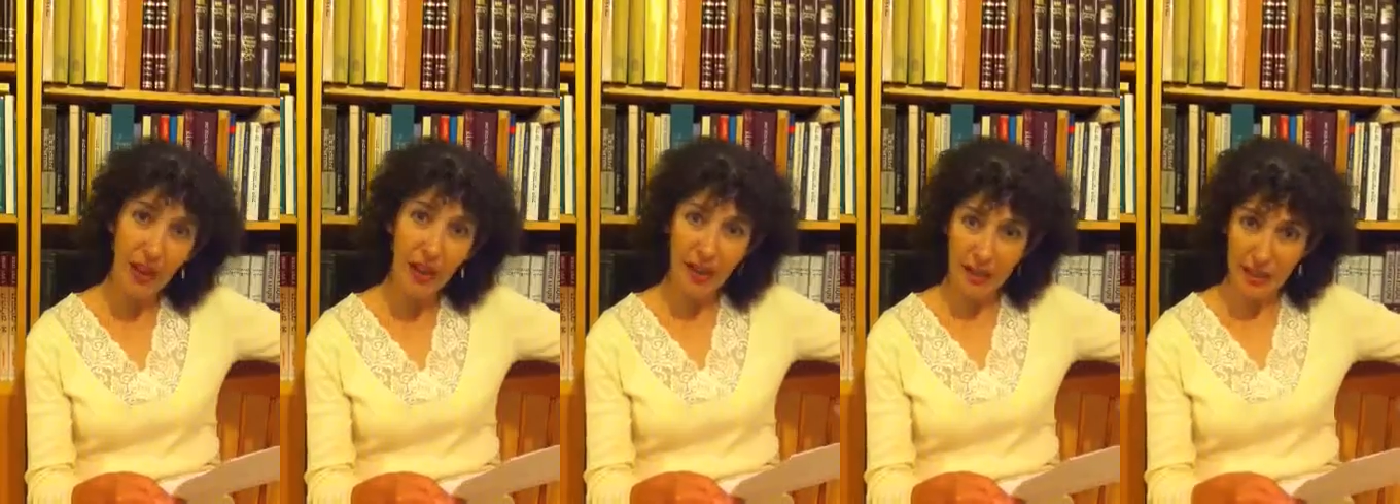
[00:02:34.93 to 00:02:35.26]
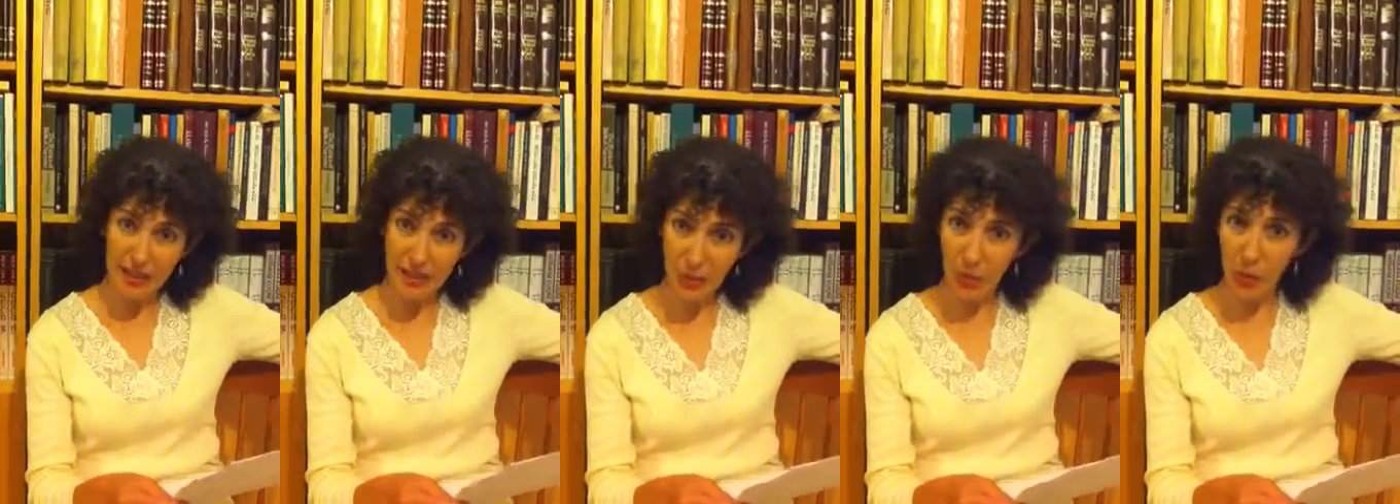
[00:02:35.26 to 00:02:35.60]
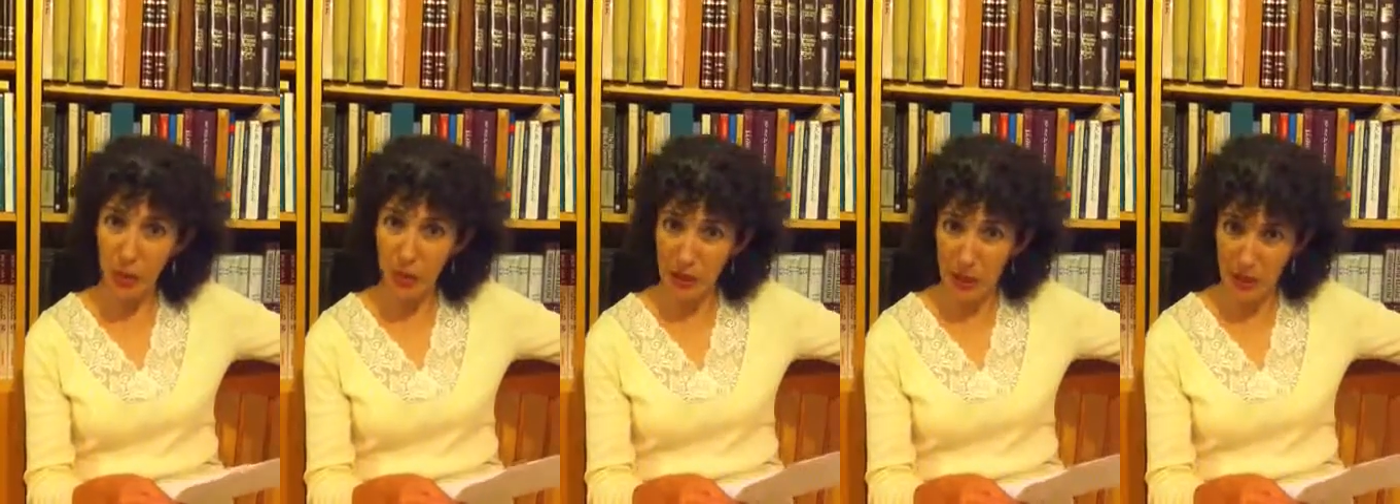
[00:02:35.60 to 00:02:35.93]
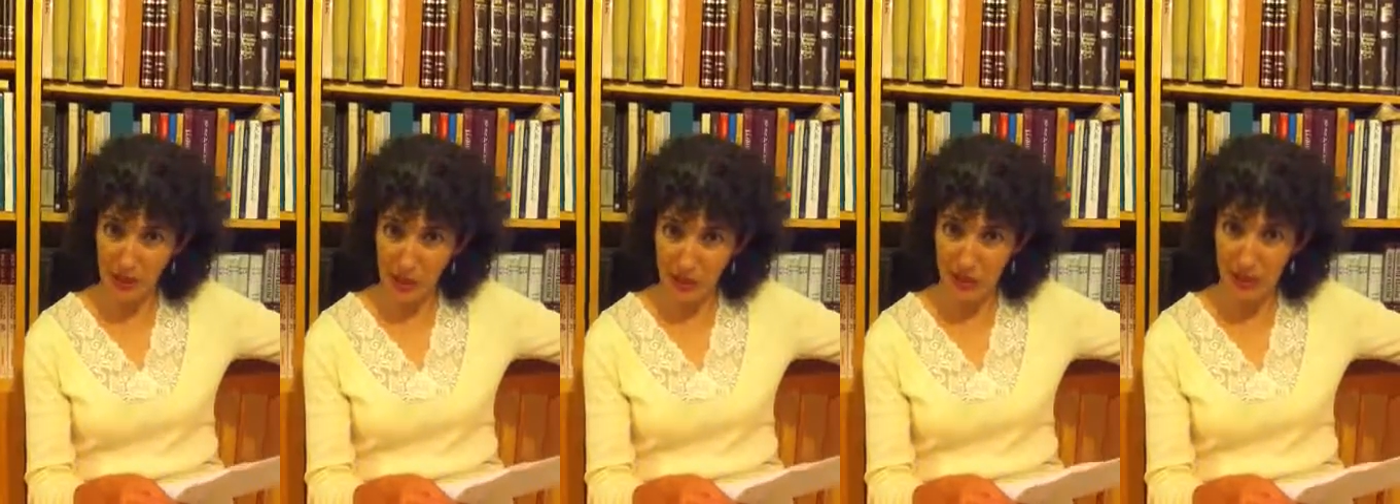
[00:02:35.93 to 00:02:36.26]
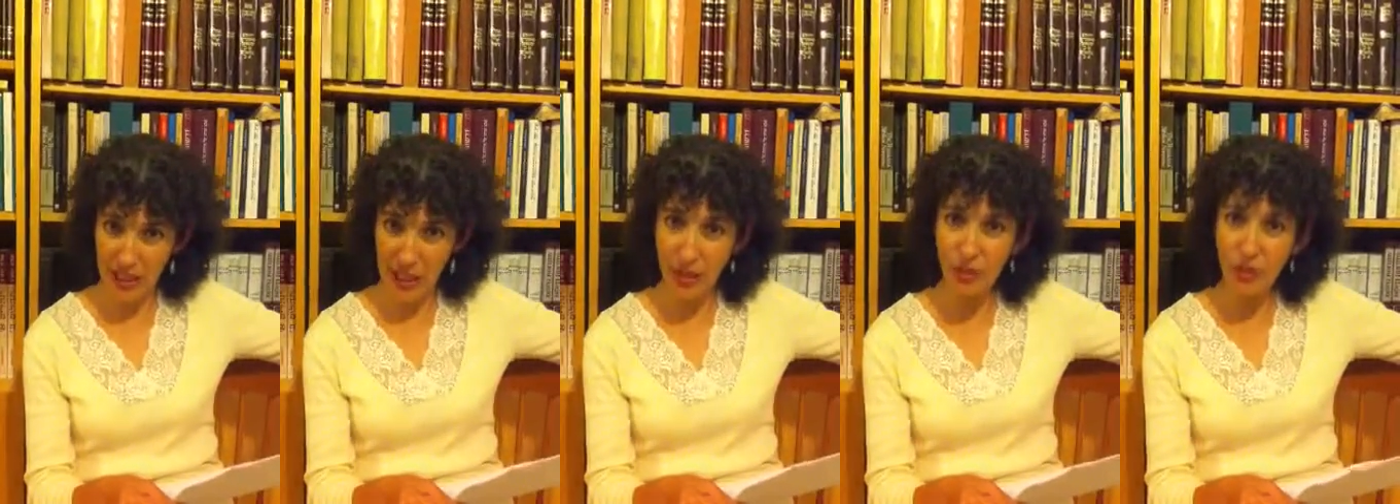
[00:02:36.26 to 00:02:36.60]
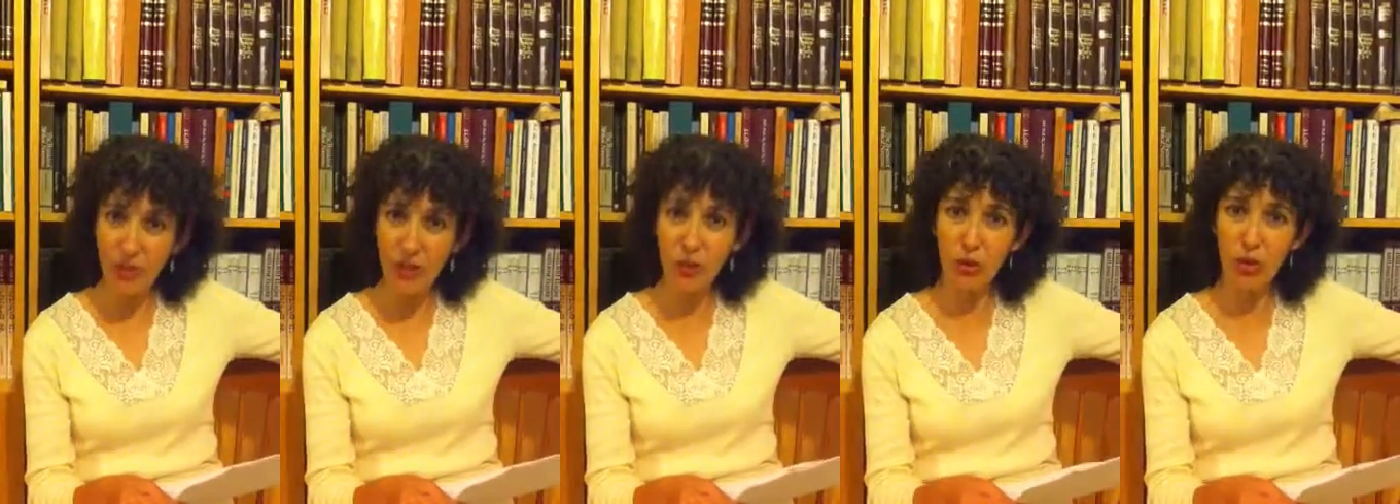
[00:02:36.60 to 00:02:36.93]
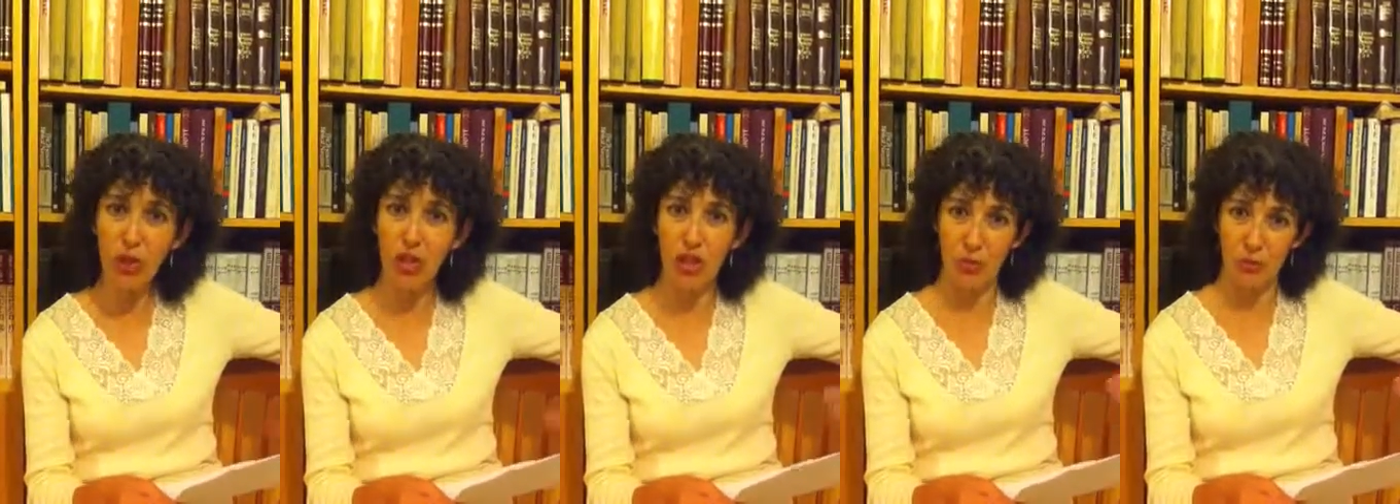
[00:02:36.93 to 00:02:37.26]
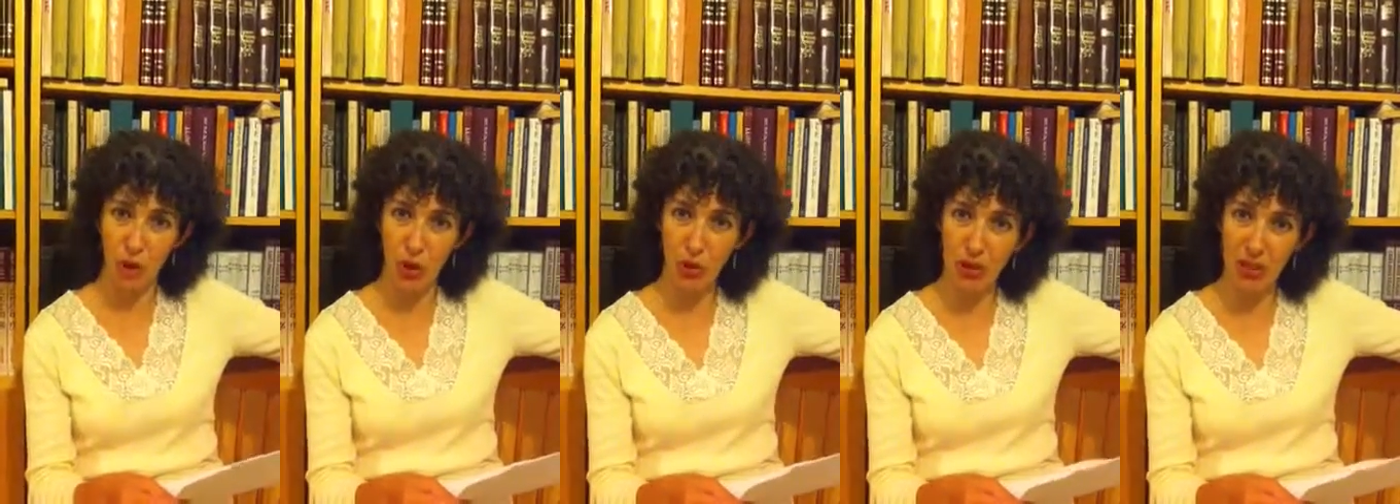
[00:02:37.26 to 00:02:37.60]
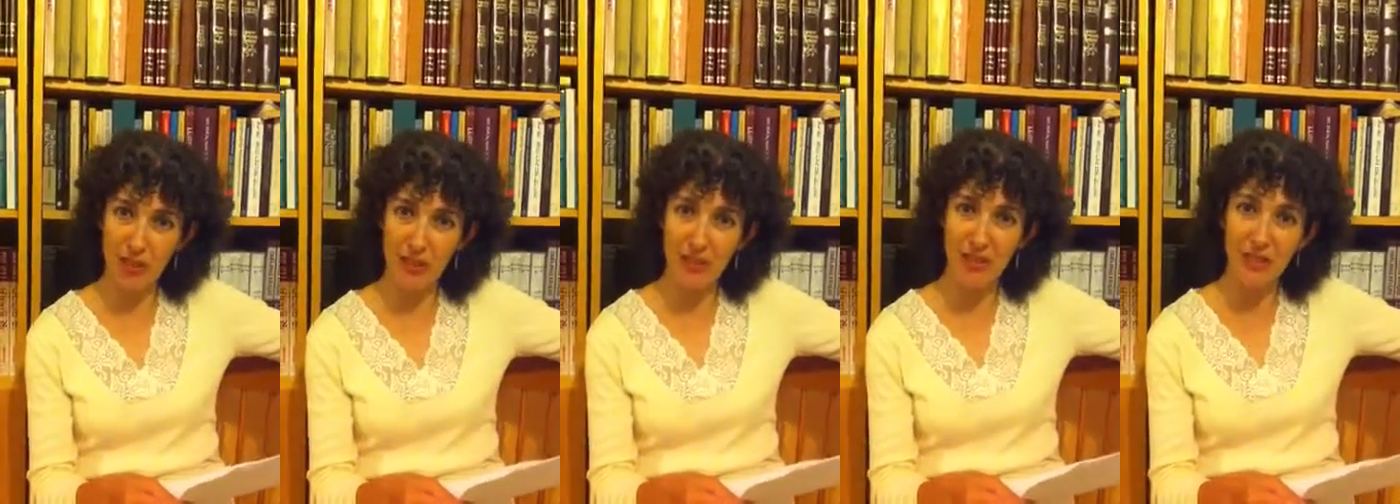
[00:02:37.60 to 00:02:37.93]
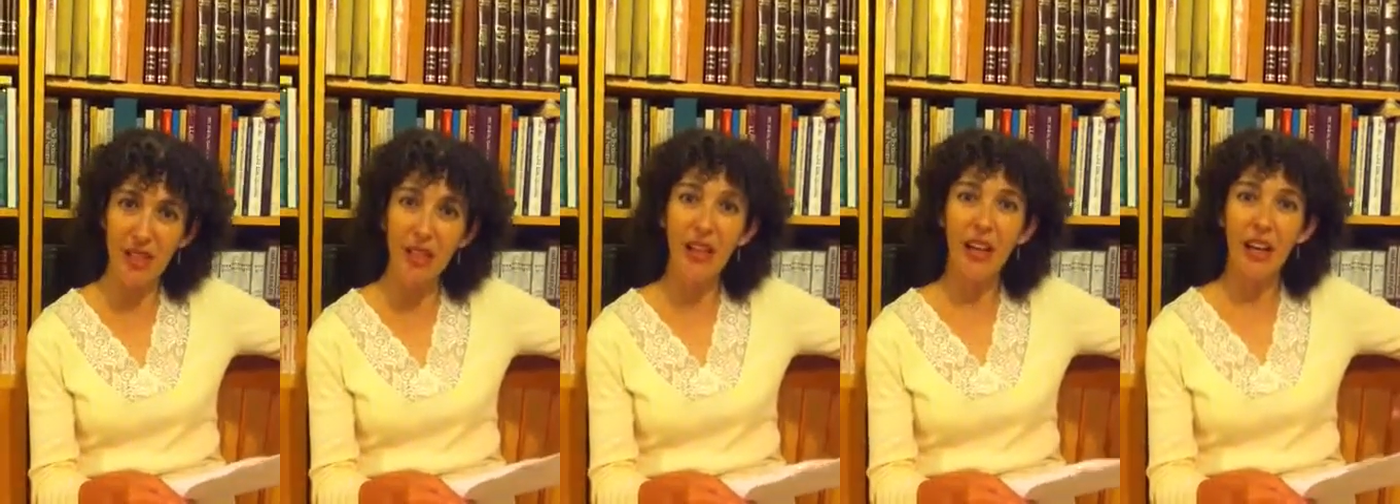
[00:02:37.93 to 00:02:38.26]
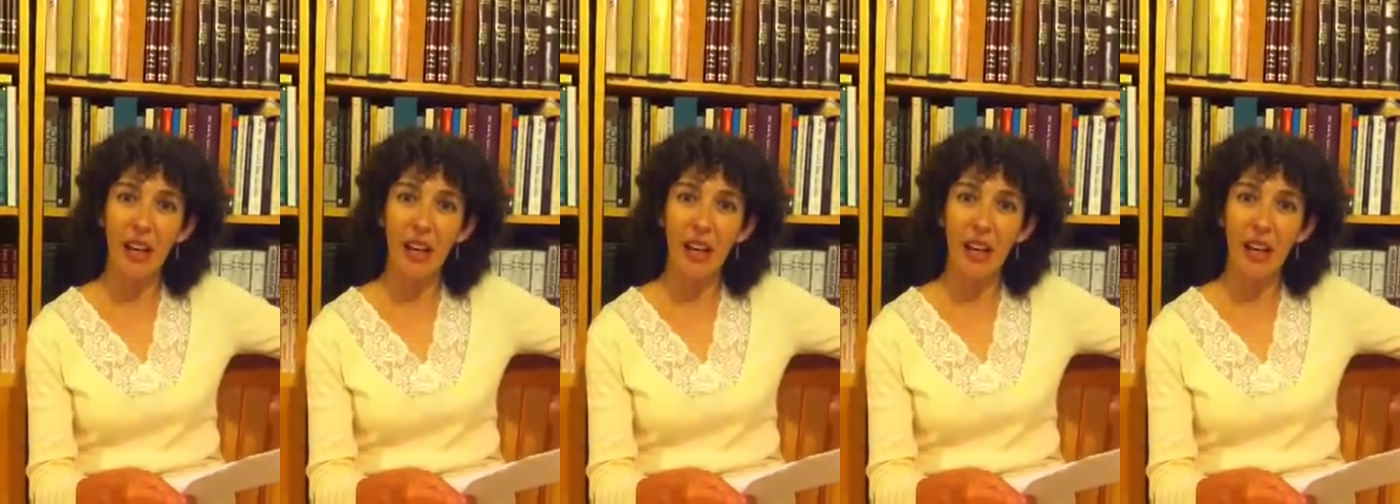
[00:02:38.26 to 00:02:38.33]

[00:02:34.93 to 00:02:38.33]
And at this point we know already the end of the story. She protests,